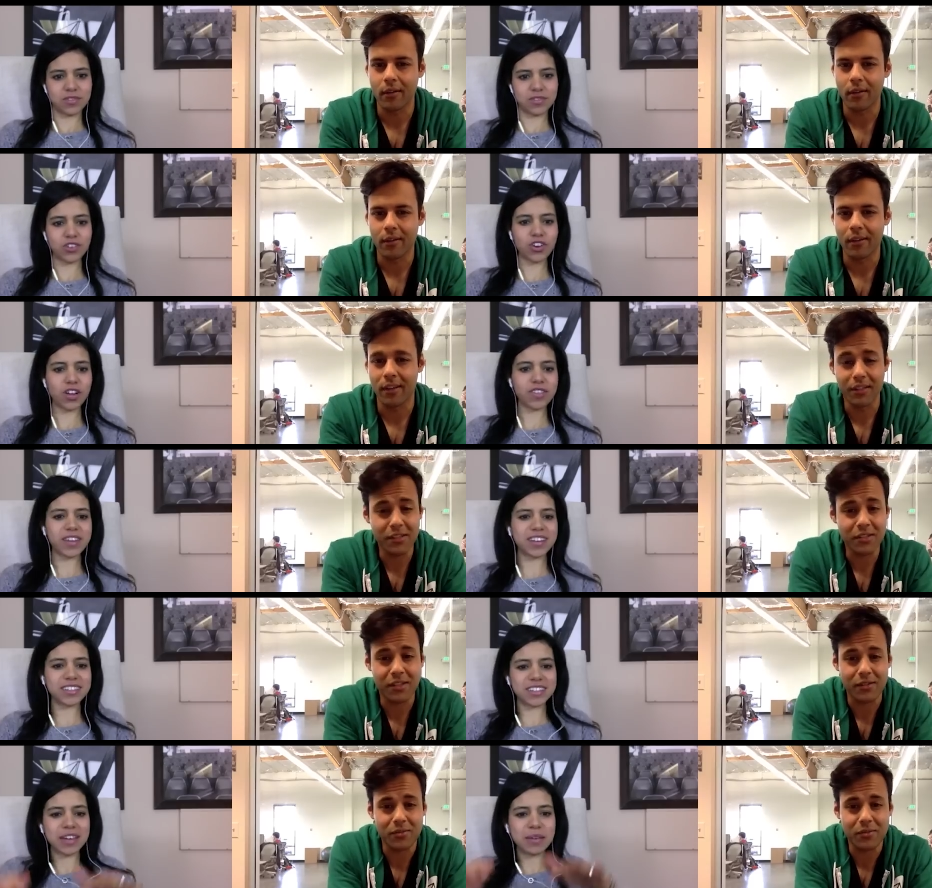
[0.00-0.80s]
Speaker 1: You're on
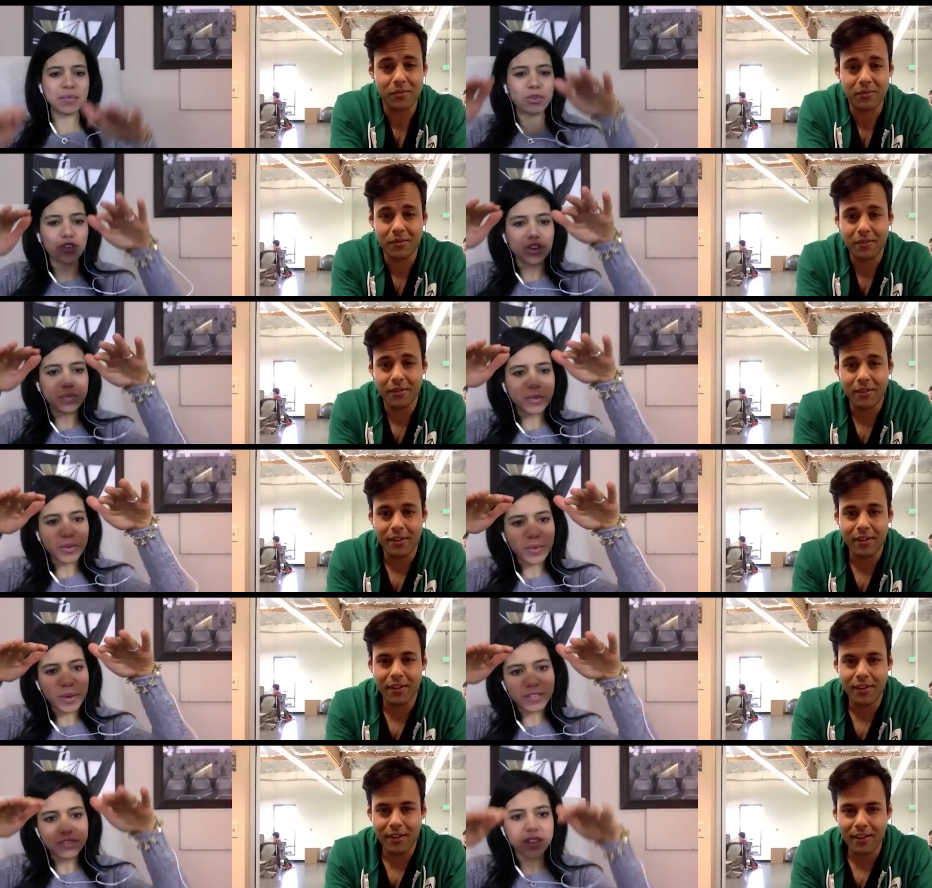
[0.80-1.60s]
that same
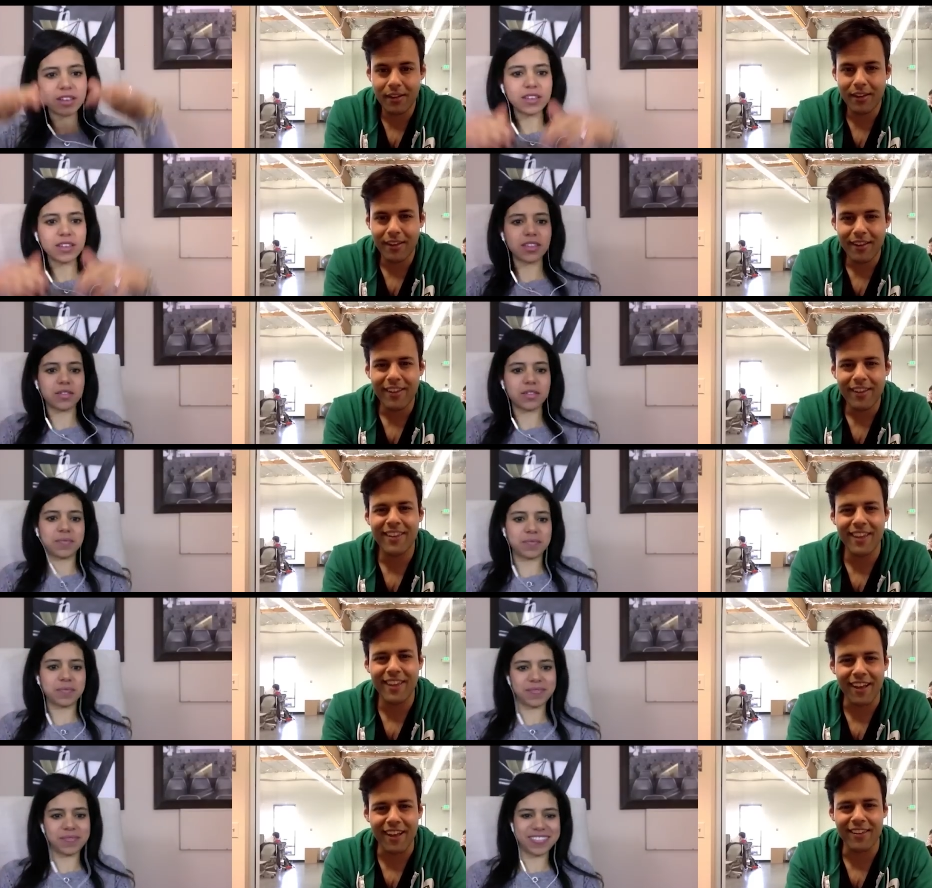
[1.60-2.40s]
creepy wavelength.
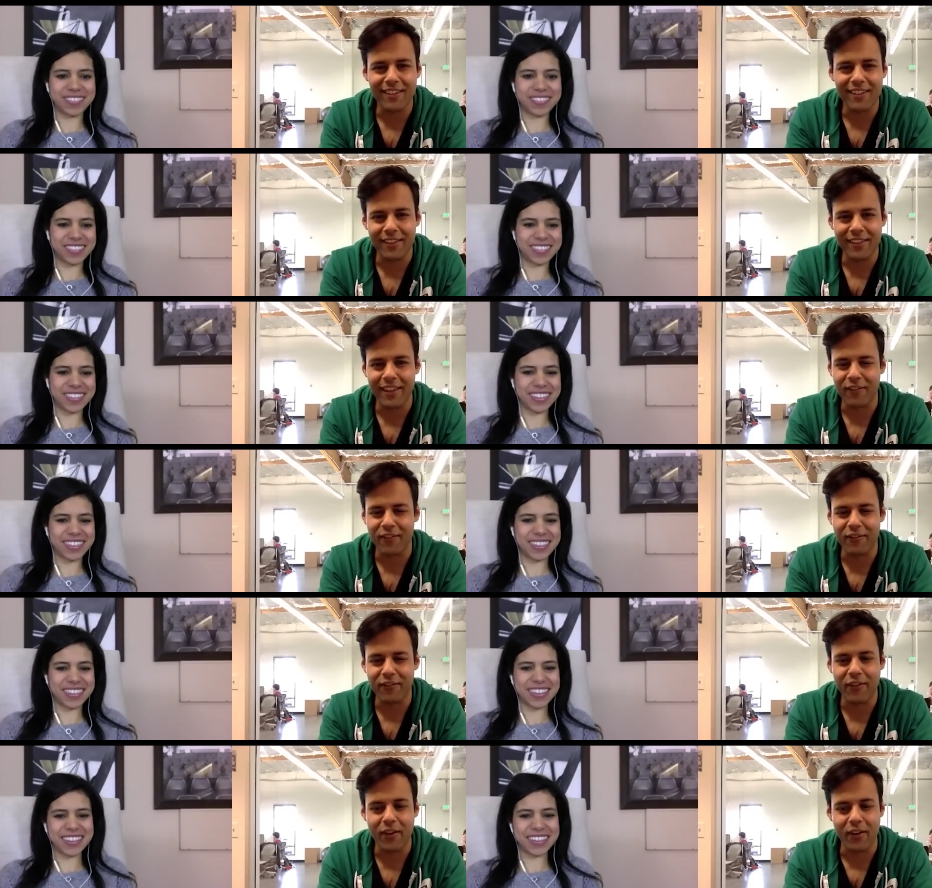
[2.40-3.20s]
Yeah,
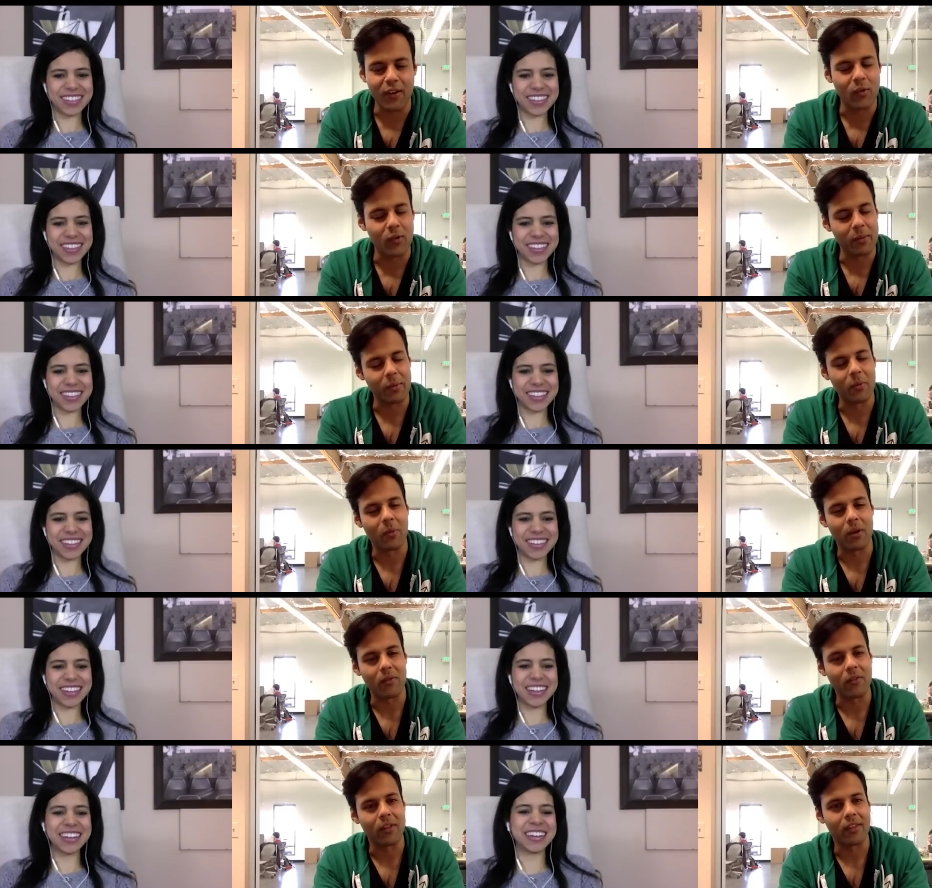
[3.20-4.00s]
like very creepy
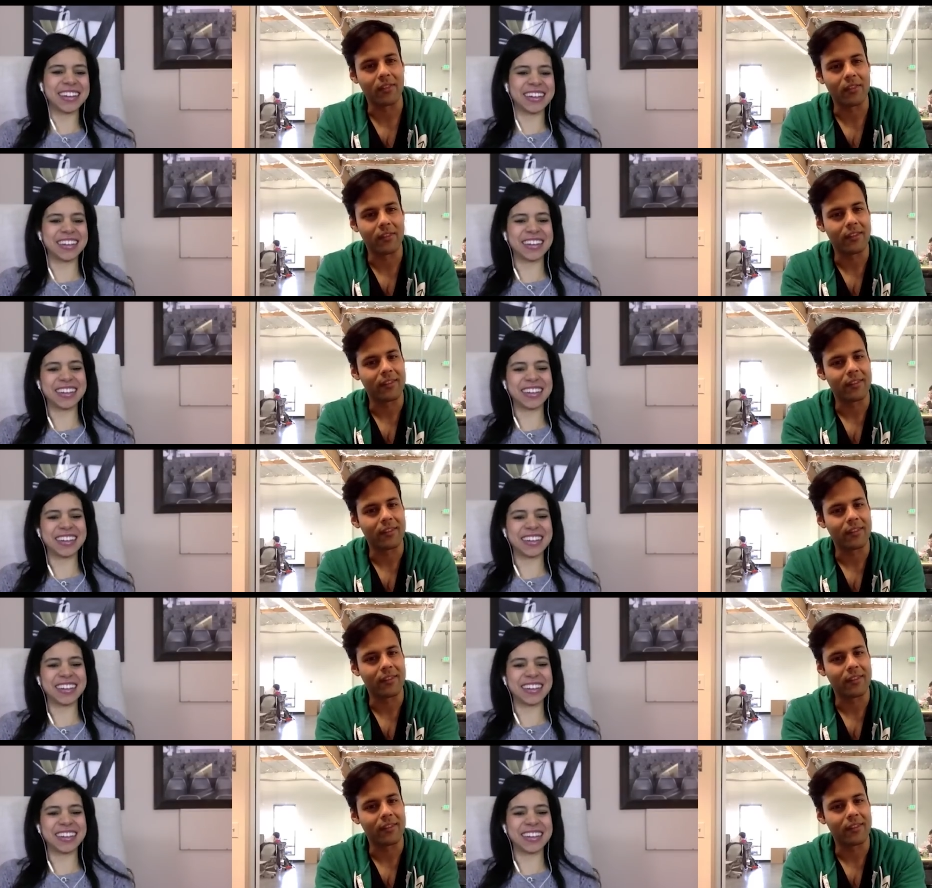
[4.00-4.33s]
wavelength.